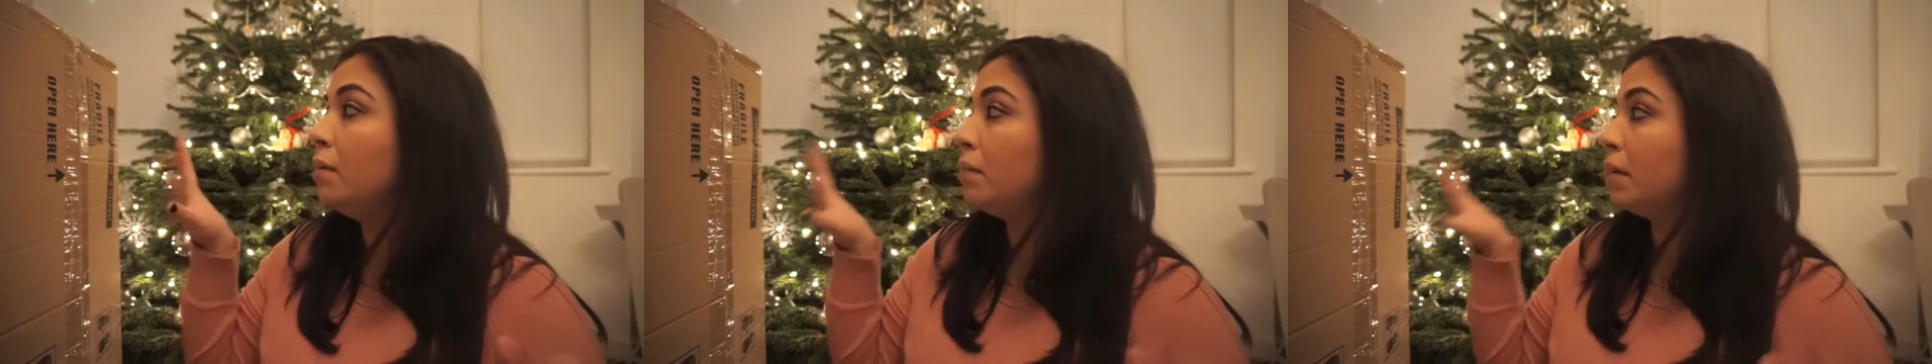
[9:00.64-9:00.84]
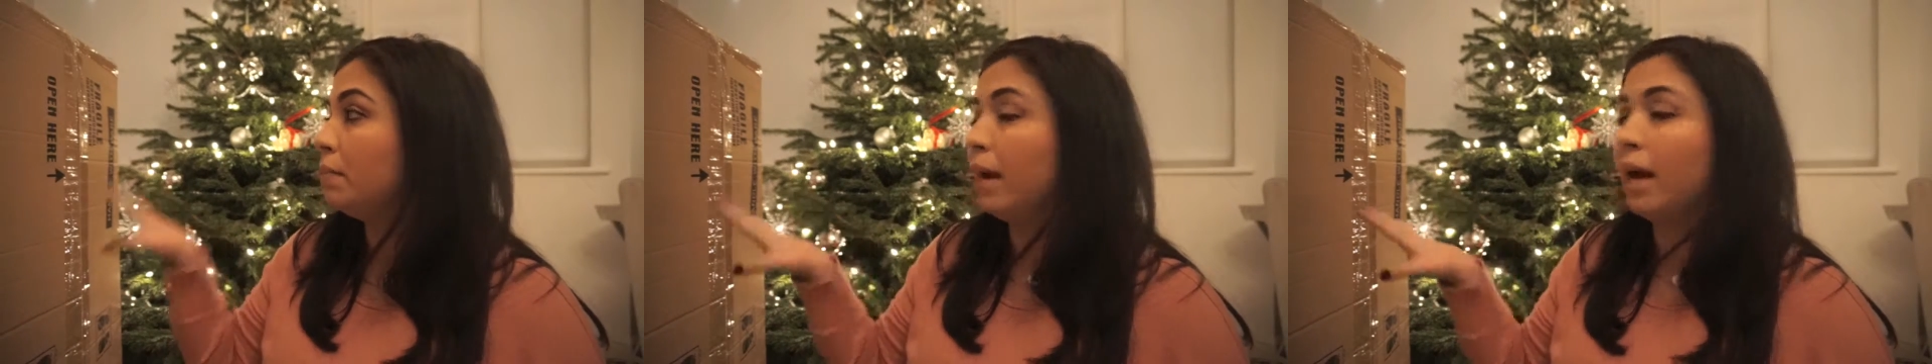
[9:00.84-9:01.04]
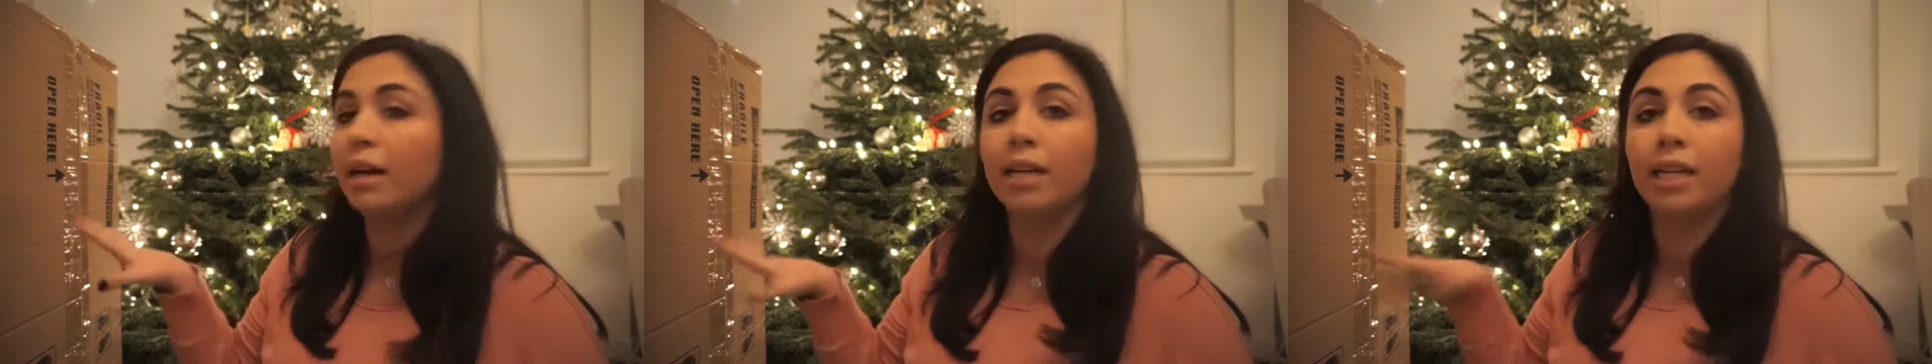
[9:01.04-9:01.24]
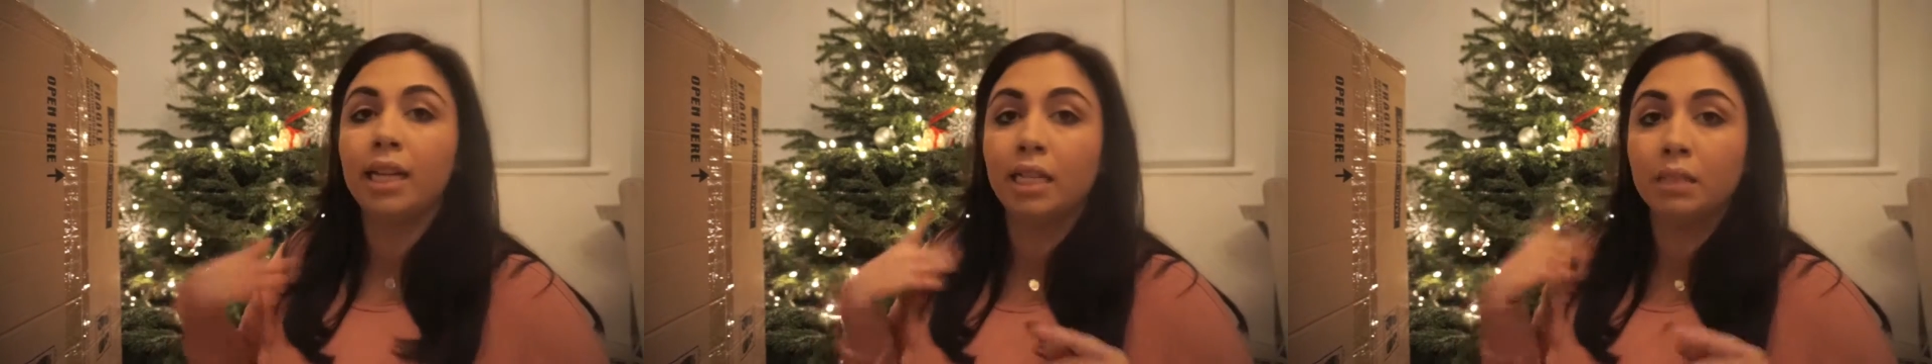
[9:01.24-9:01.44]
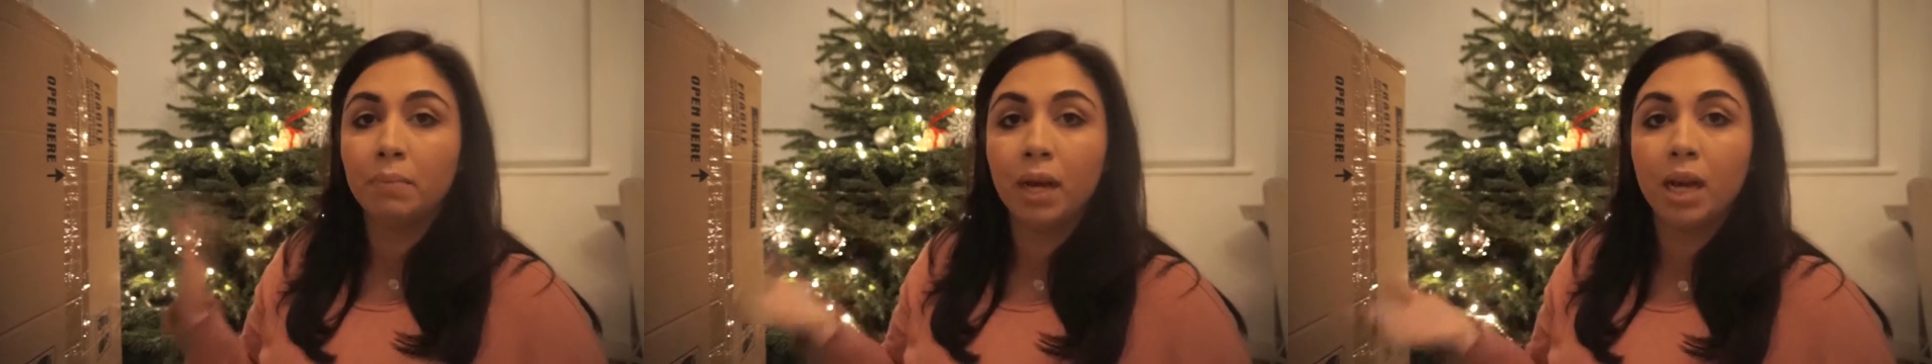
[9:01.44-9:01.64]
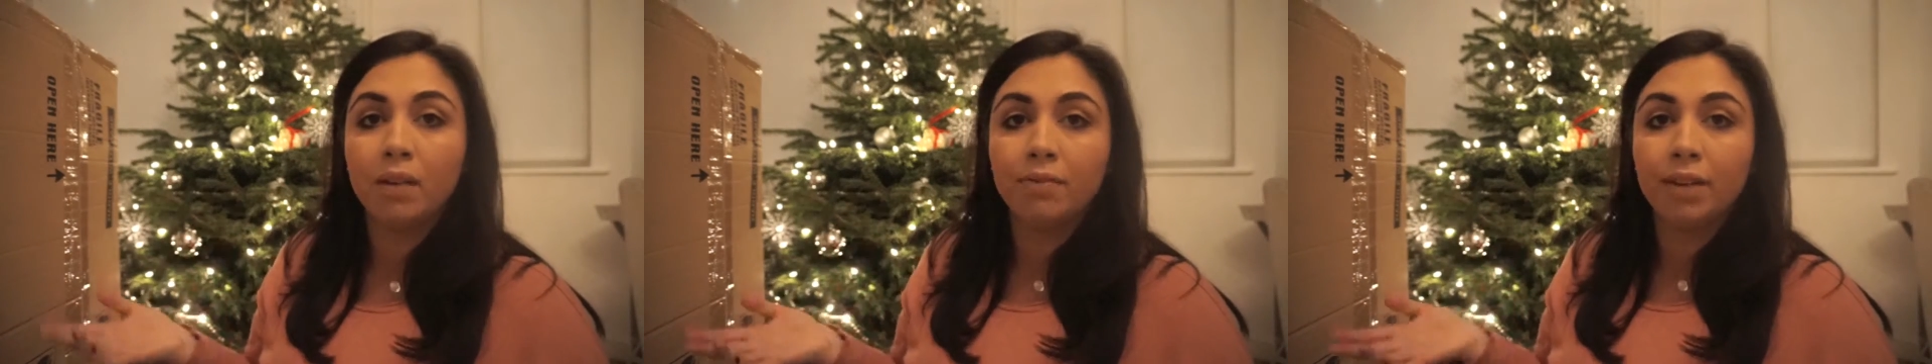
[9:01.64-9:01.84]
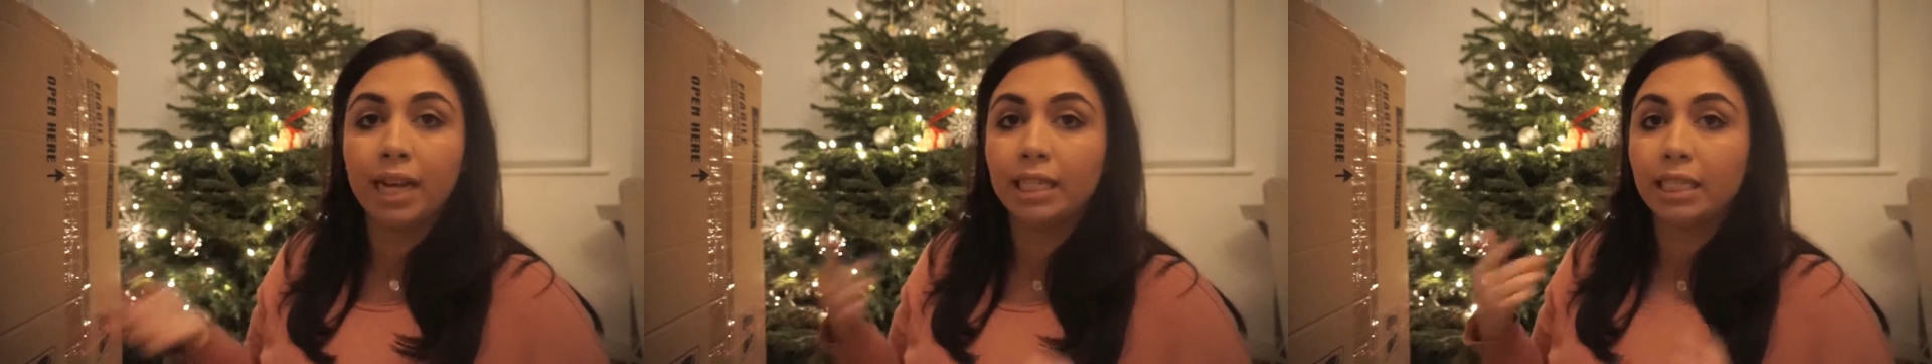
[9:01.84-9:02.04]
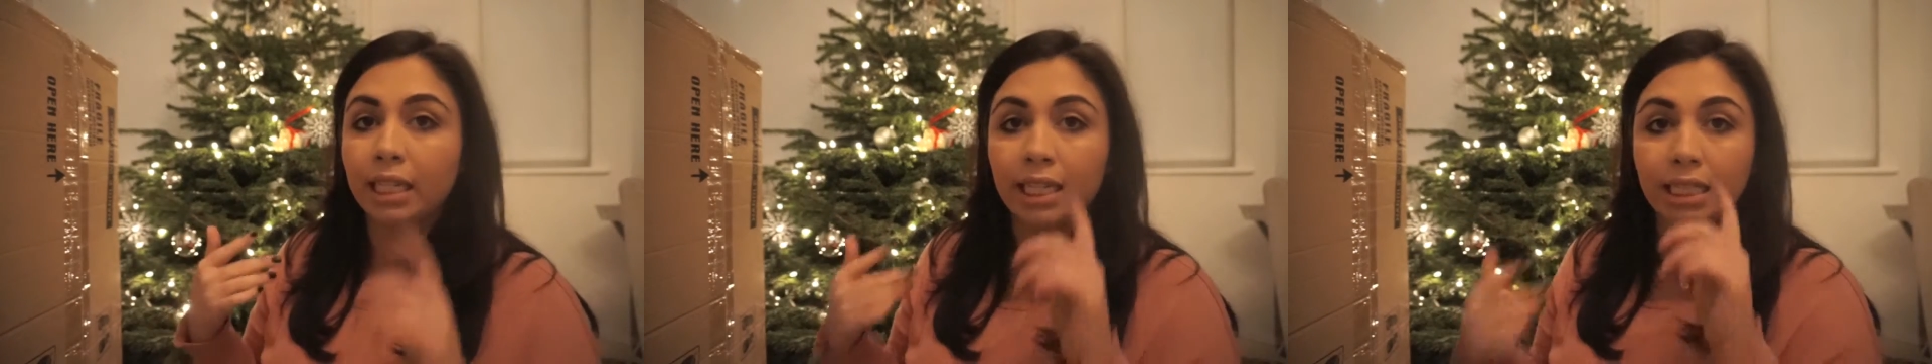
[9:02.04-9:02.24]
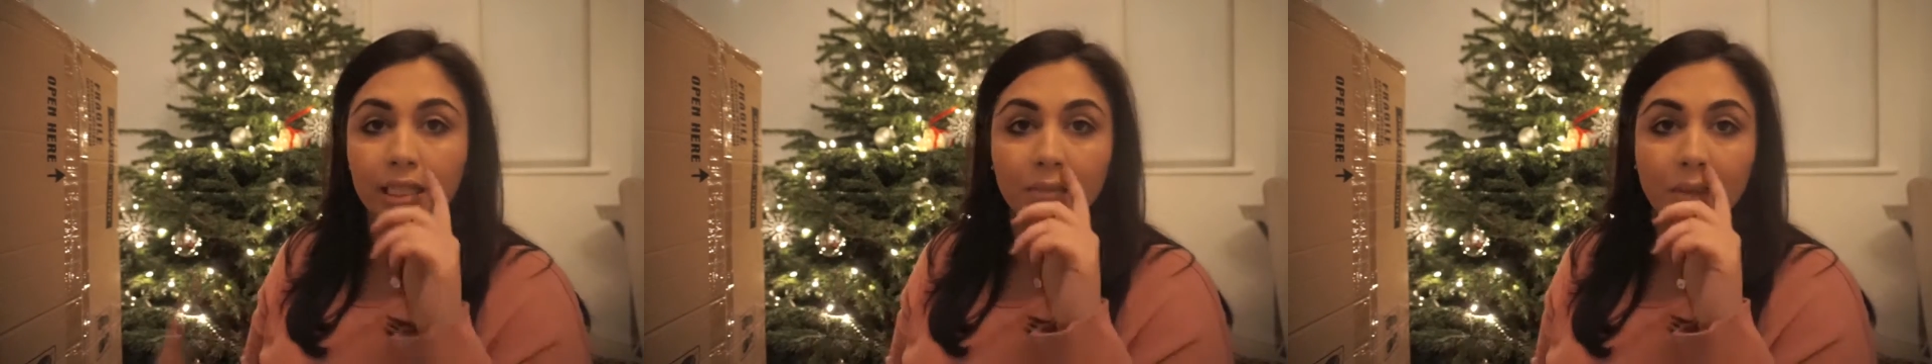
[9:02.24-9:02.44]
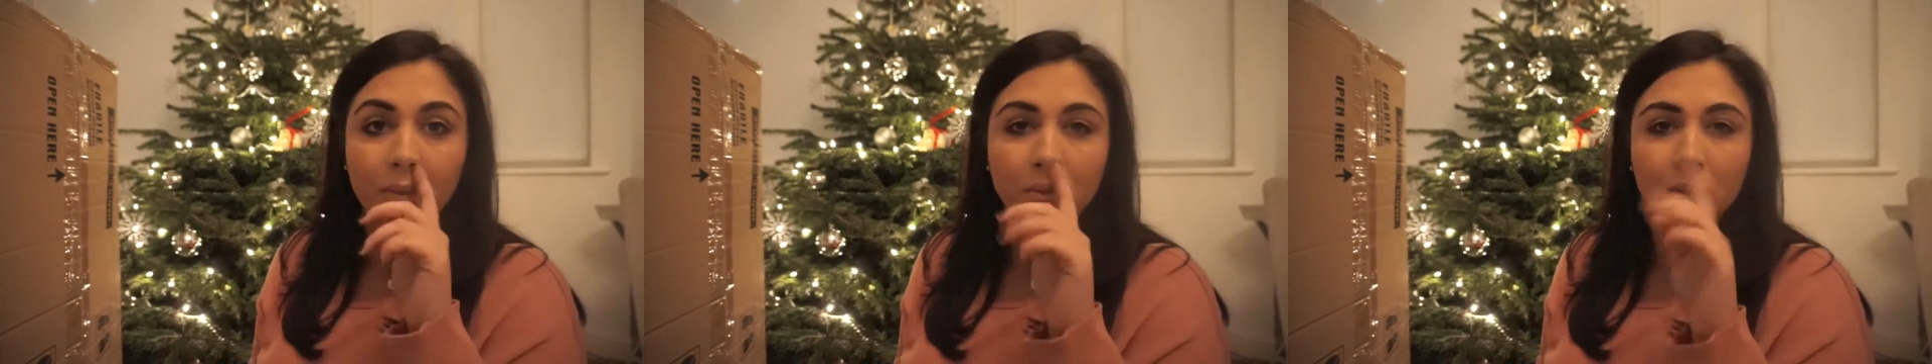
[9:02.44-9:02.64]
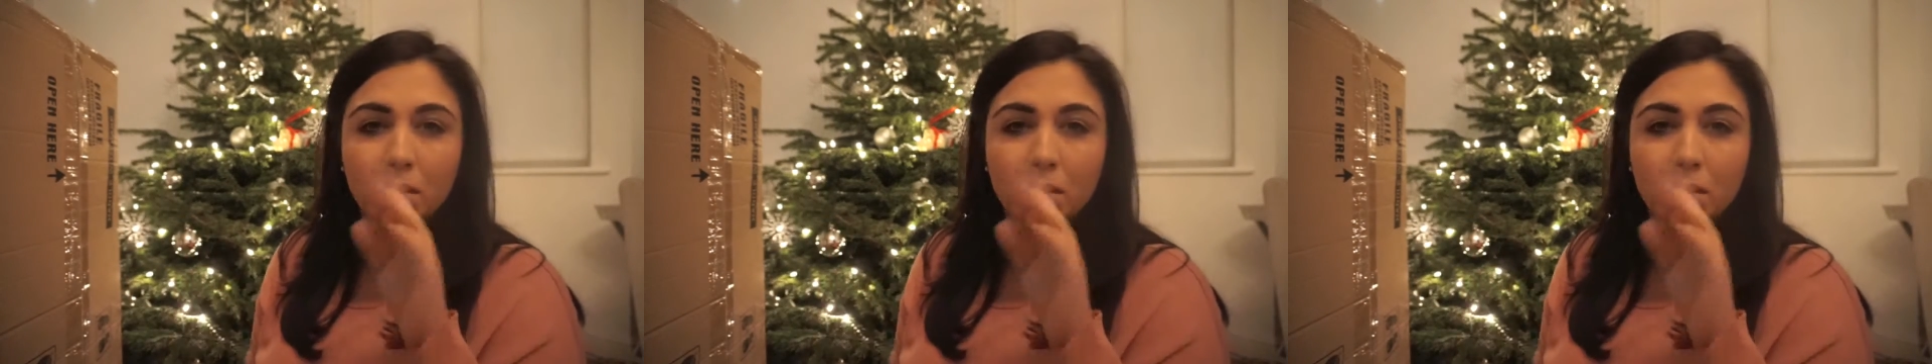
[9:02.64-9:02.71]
But apparently that's perfect, lead them up